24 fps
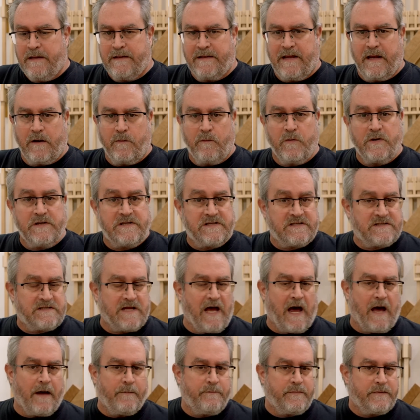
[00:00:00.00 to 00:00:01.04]
that it would
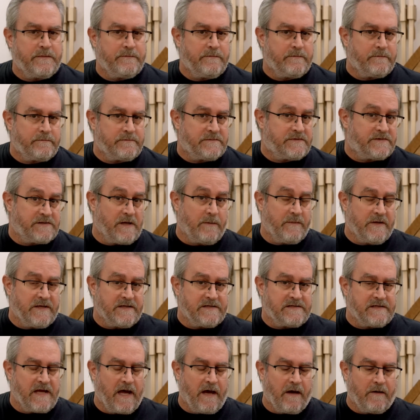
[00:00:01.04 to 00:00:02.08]
stop some of the
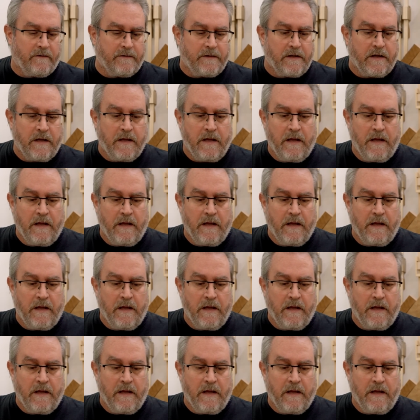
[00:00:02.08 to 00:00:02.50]
sound.